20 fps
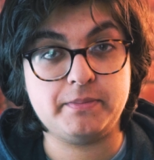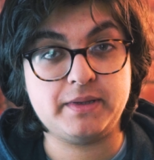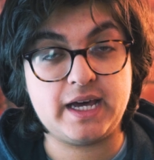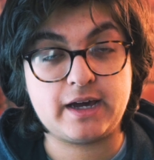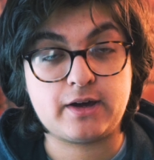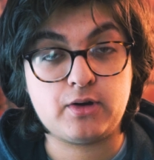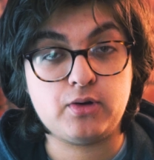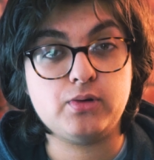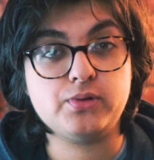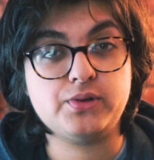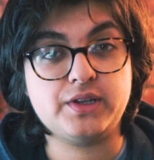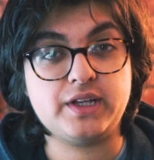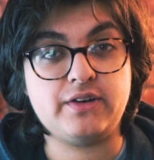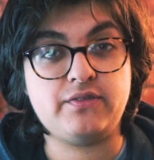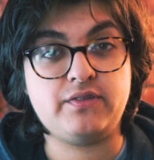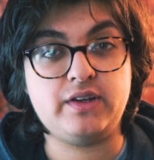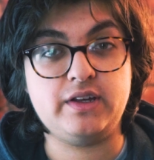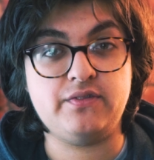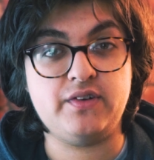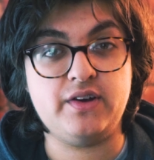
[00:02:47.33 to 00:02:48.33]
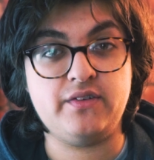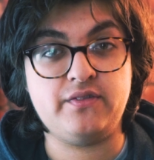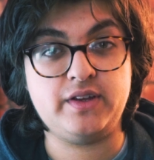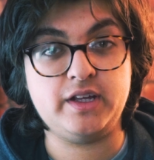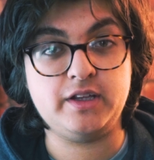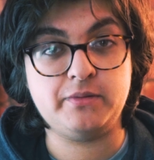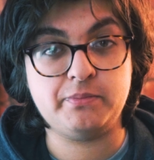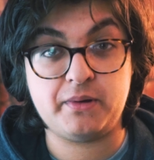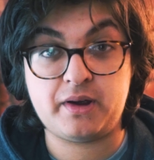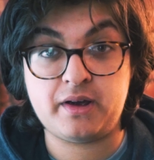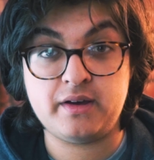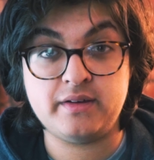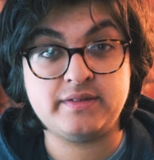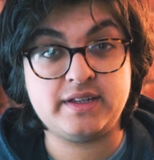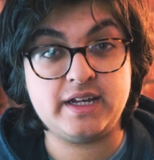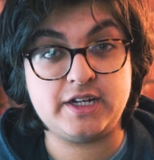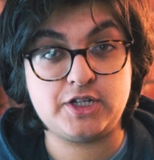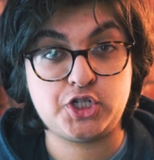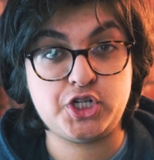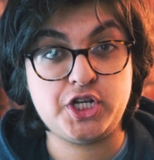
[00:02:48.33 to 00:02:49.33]
They're called Nifty 50s because
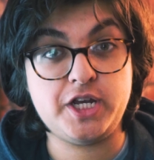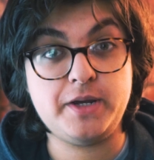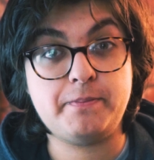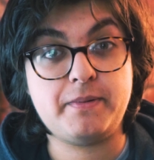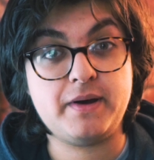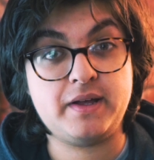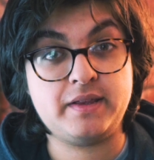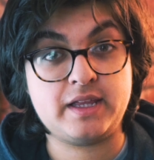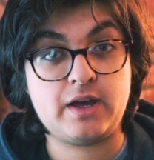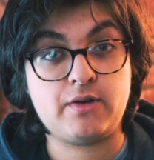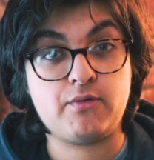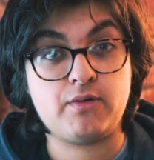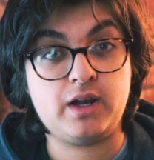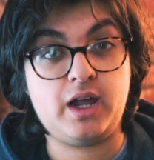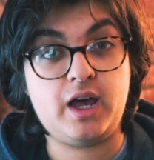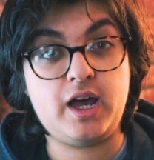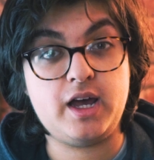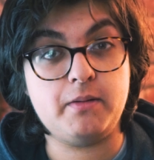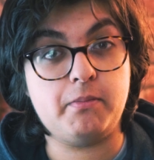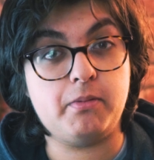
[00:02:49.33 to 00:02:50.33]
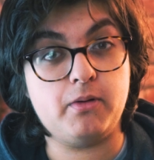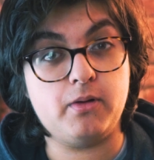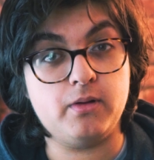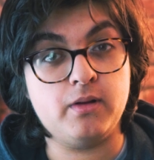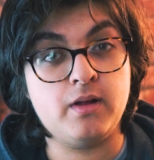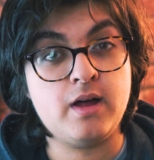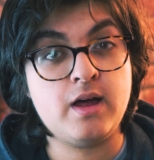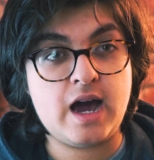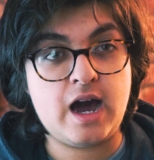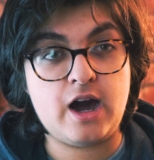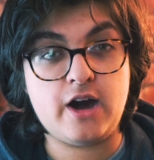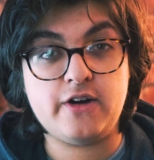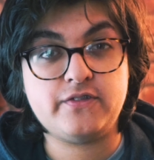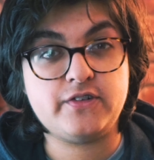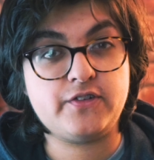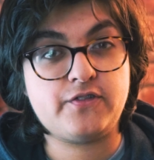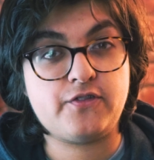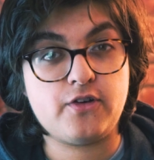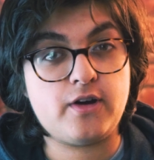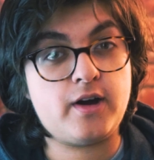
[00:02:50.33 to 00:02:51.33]
they're cheap and they're reliable.
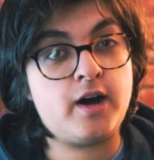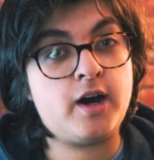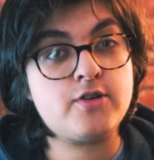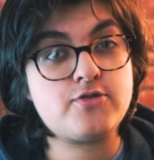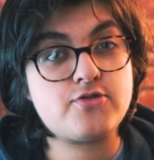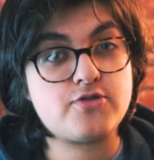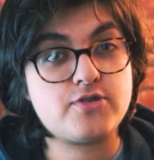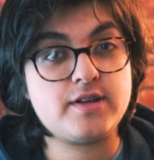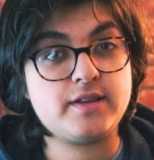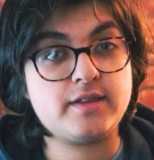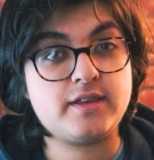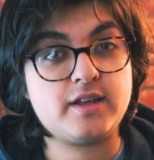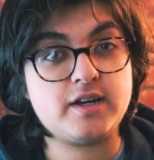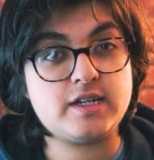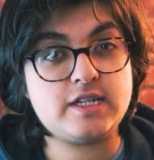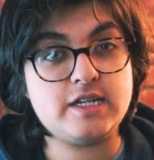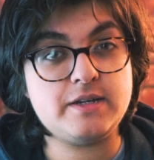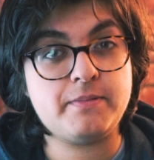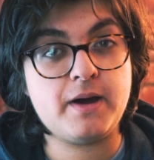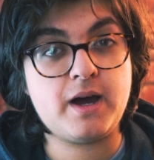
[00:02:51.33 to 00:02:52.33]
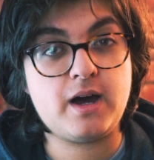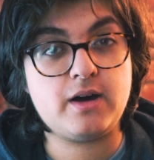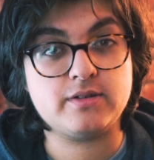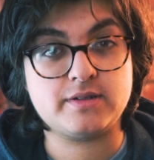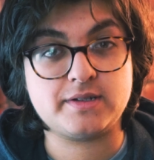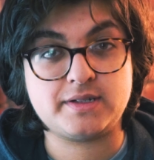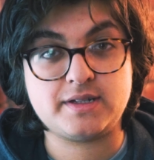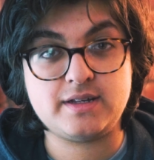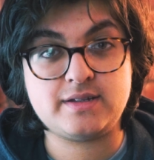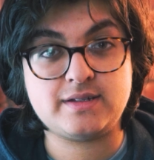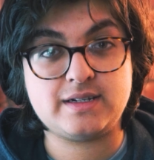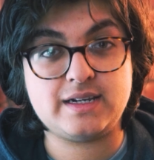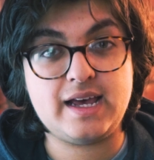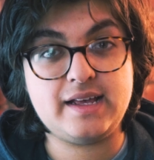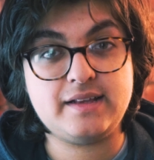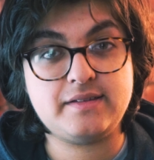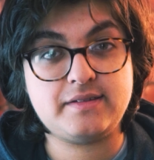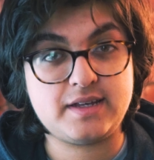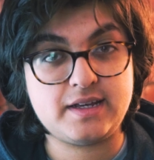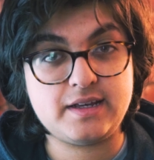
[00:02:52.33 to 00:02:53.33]
However, for £130, this
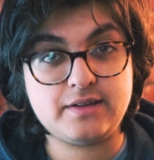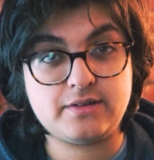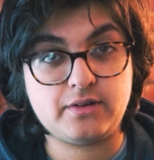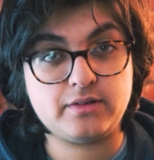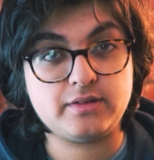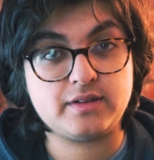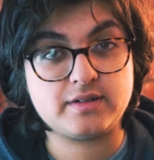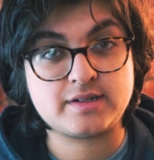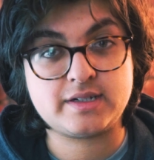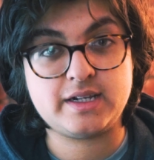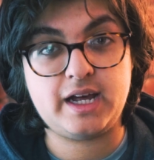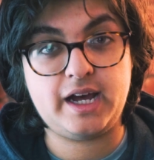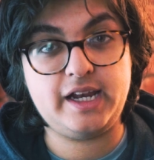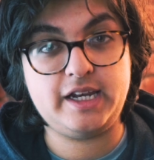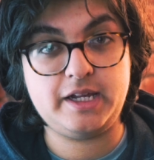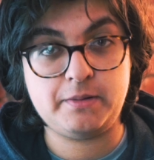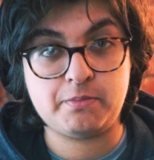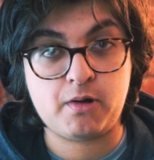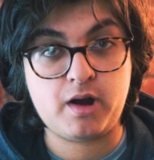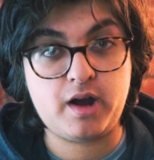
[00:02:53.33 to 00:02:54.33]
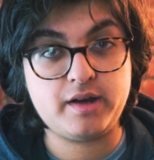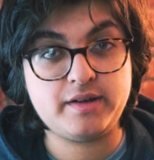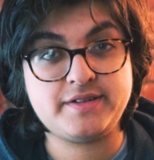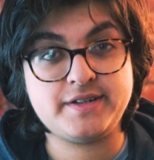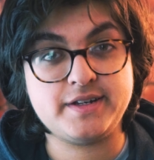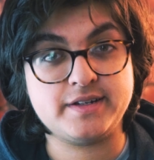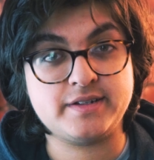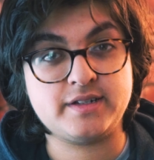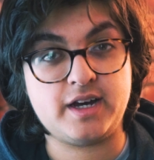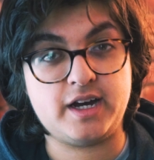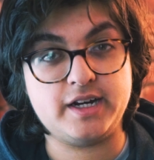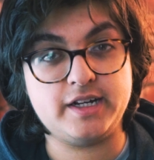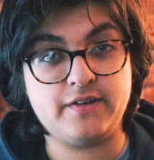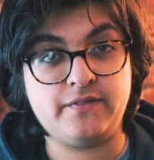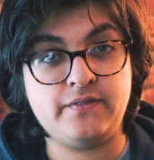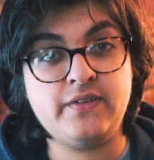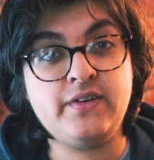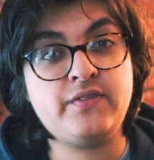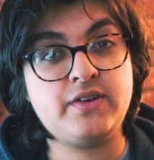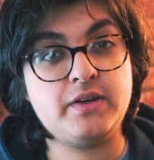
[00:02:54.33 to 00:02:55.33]
lens is on the slightly pricier side of
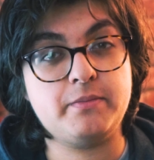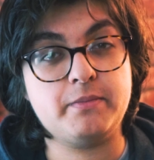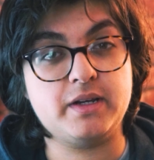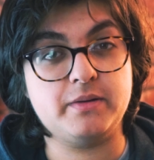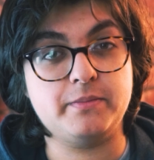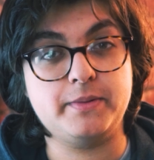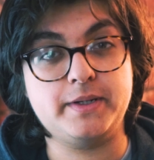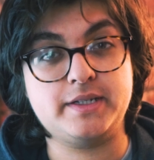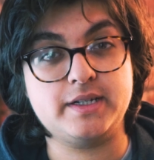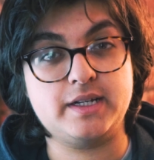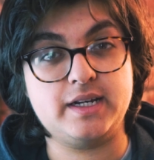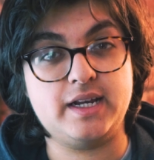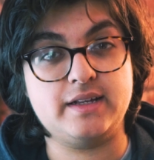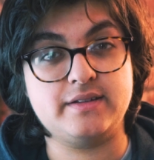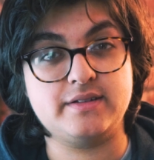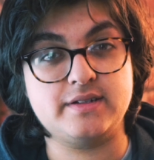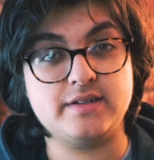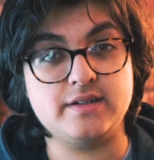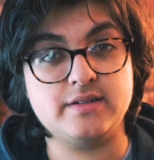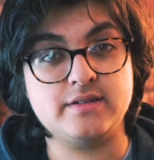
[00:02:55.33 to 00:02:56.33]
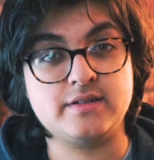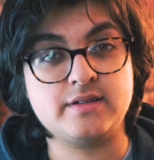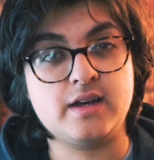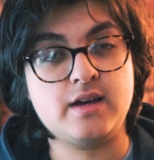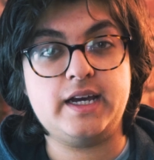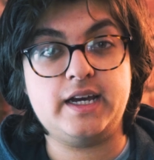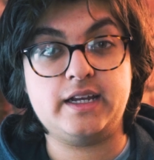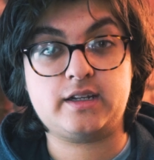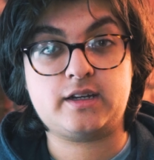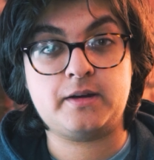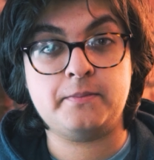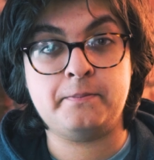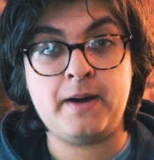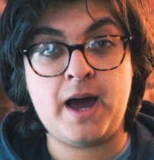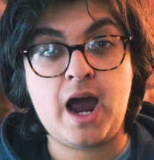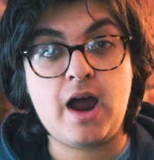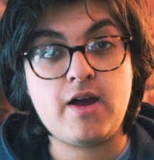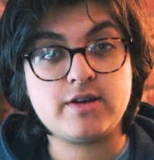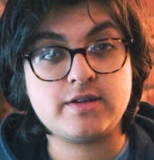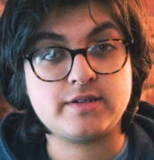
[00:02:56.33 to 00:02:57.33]
50mm lenses. In
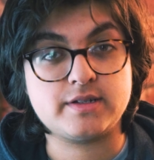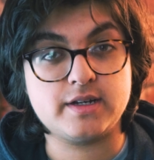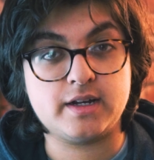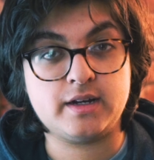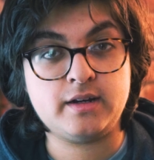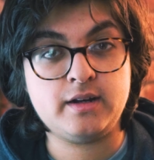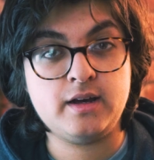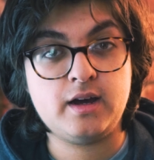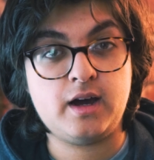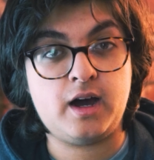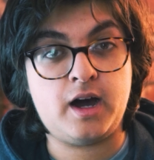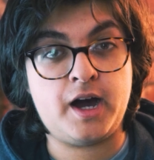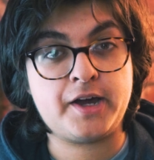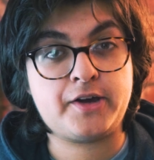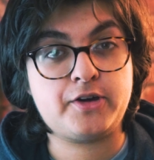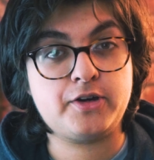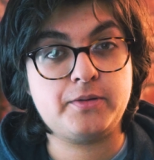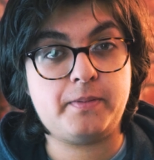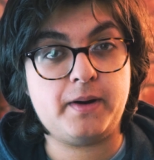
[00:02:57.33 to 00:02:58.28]
comparison, I could